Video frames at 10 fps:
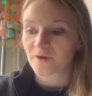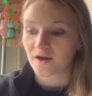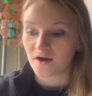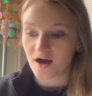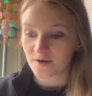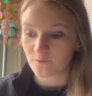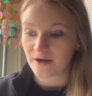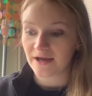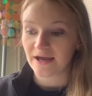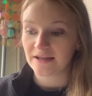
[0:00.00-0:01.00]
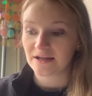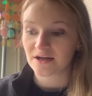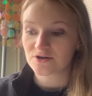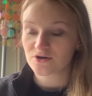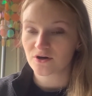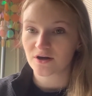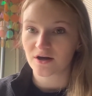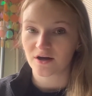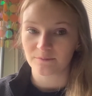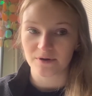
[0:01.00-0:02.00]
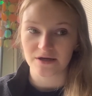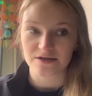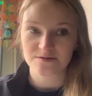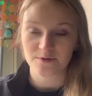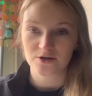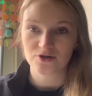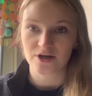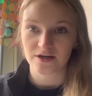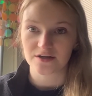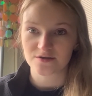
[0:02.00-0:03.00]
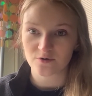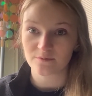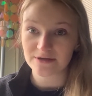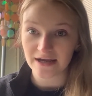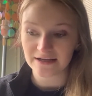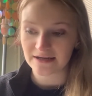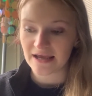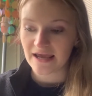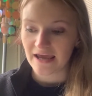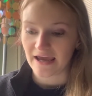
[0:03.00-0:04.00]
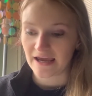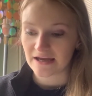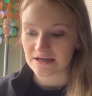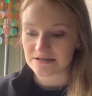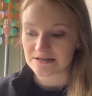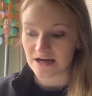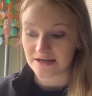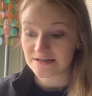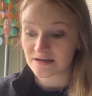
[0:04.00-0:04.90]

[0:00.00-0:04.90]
I got it wet, and then I took a sponge and I scrubbed at it, and I did